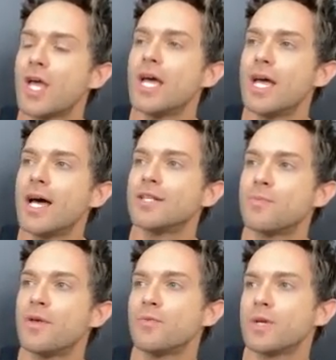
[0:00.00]
It has
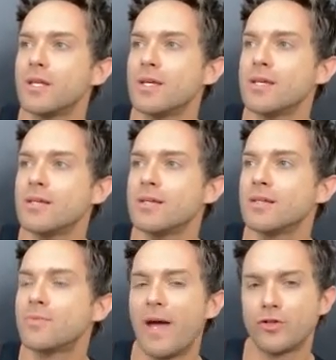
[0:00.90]
been really
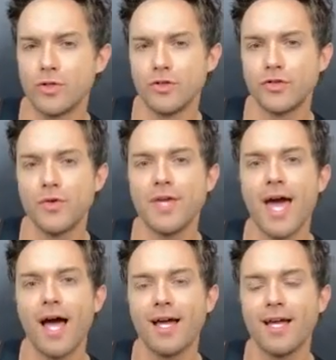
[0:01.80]
special. So
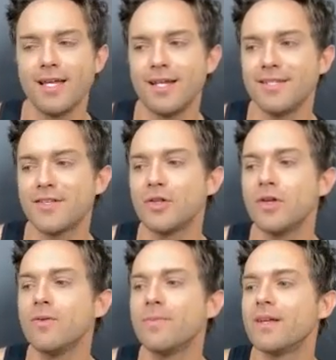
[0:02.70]
yeah, it is a
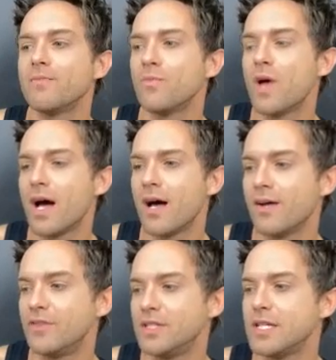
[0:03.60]
little bit
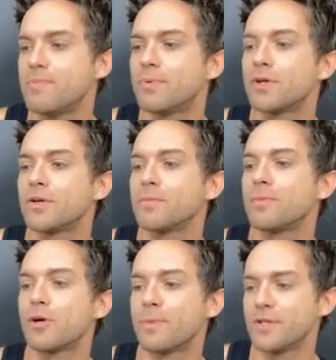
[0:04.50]
of a deeper
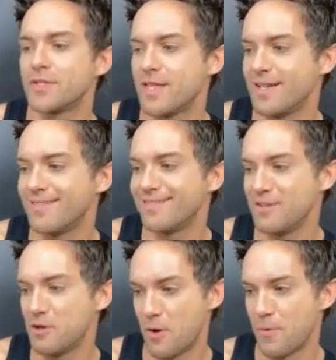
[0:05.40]
purpose than,
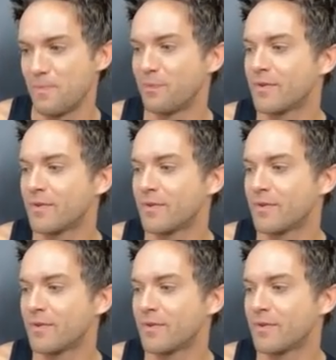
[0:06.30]
you know,